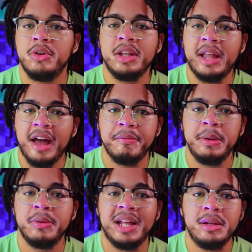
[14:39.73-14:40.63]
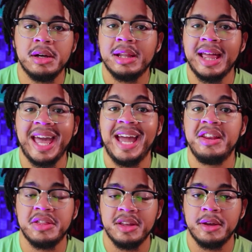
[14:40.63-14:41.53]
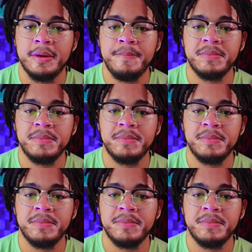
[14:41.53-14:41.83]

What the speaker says: You can have people that look like anything